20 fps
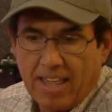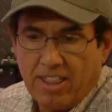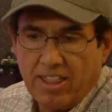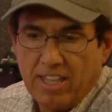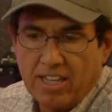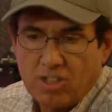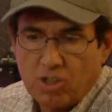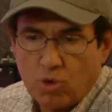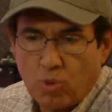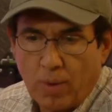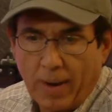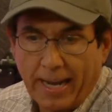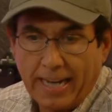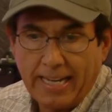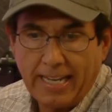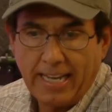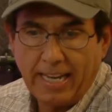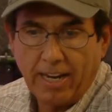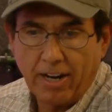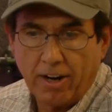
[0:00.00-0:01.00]
This
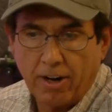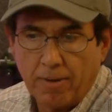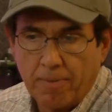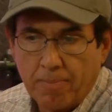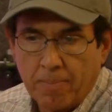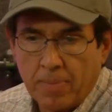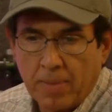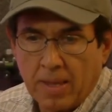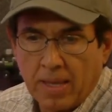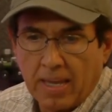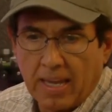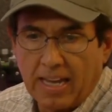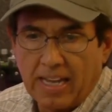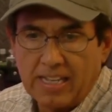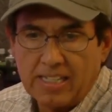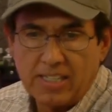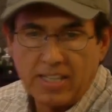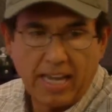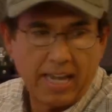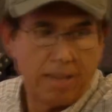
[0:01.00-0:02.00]
right here
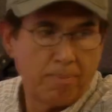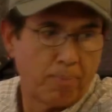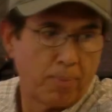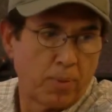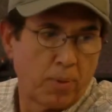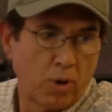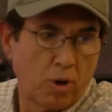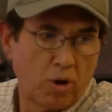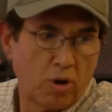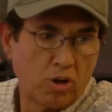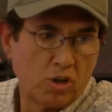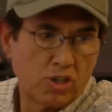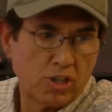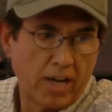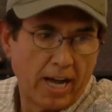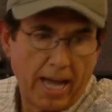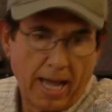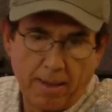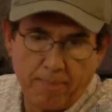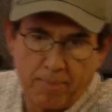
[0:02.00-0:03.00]
is a
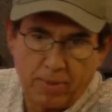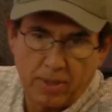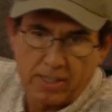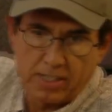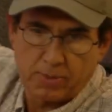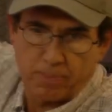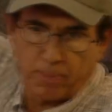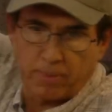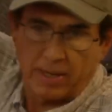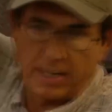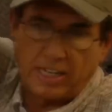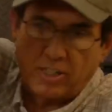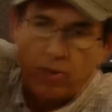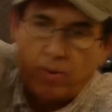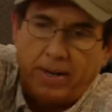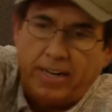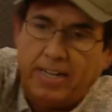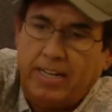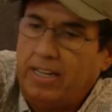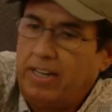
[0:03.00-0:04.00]
prototype, this plate
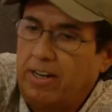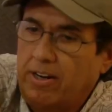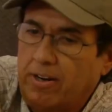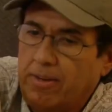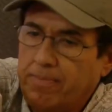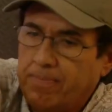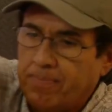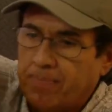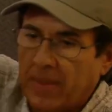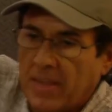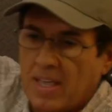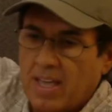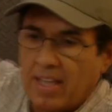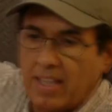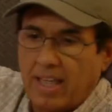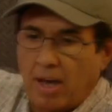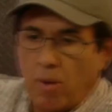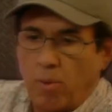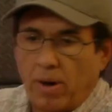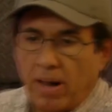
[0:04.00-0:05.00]
right here,
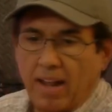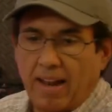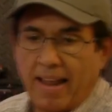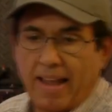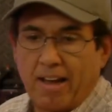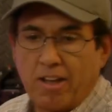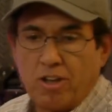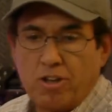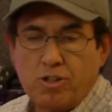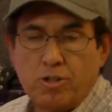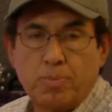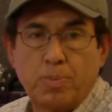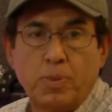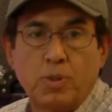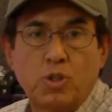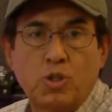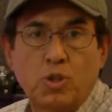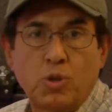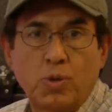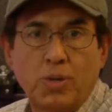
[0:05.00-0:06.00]
that would allow you to
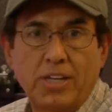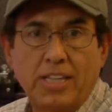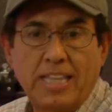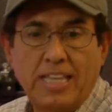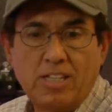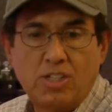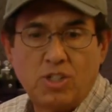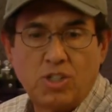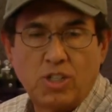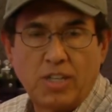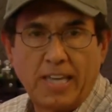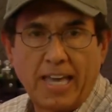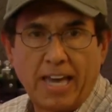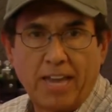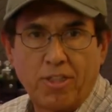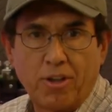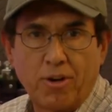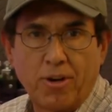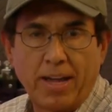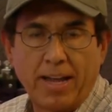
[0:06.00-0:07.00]
put two of these
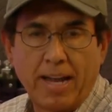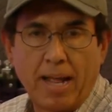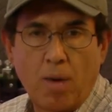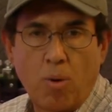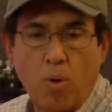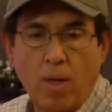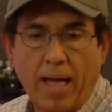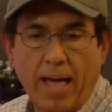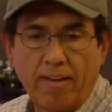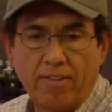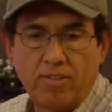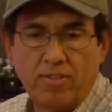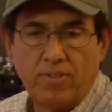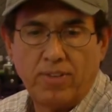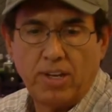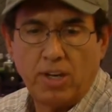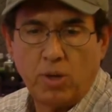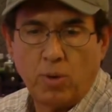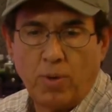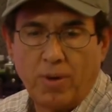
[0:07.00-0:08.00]
together, and I will have a
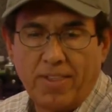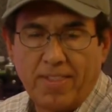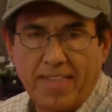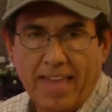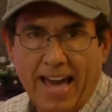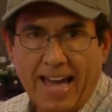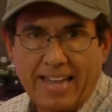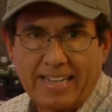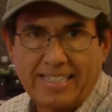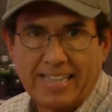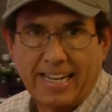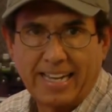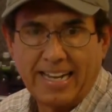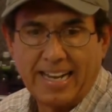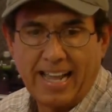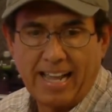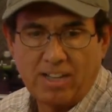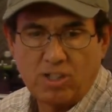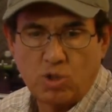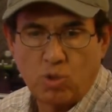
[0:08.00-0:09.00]
video with that
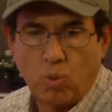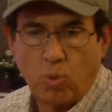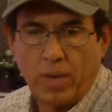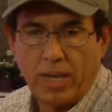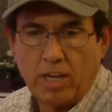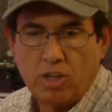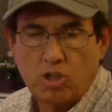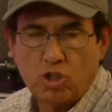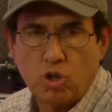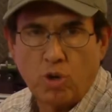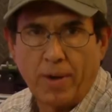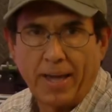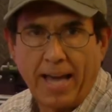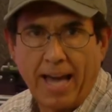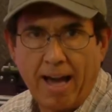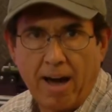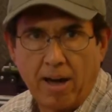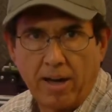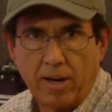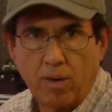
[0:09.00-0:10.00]
next week
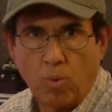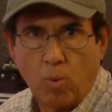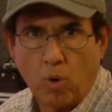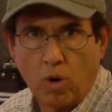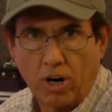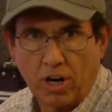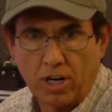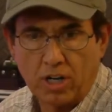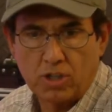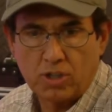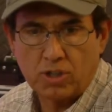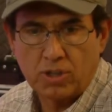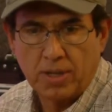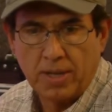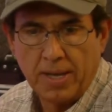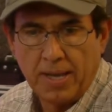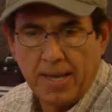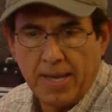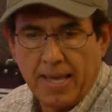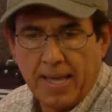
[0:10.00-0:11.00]
showing how it works.
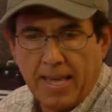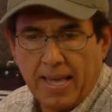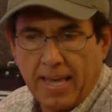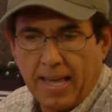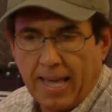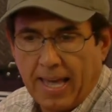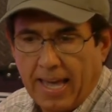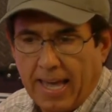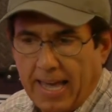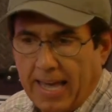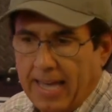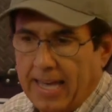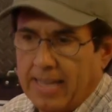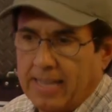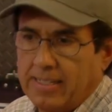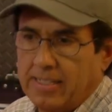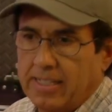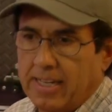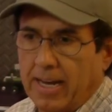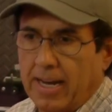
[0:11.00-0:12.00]

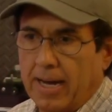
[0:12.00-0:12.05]
And